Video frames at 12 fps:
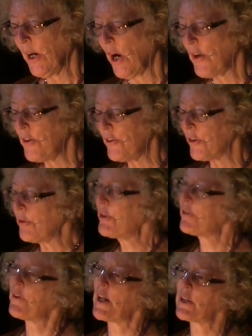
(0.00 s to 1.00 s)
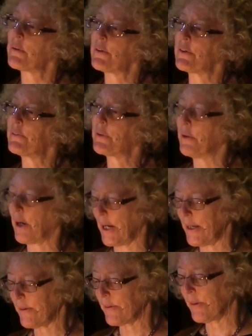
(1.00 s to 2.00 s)
are the Jewish followers of
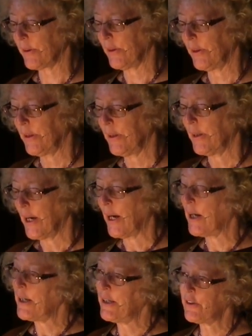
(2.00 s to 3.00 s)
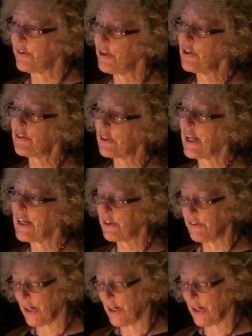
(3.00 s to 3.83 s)
Christ in the church, like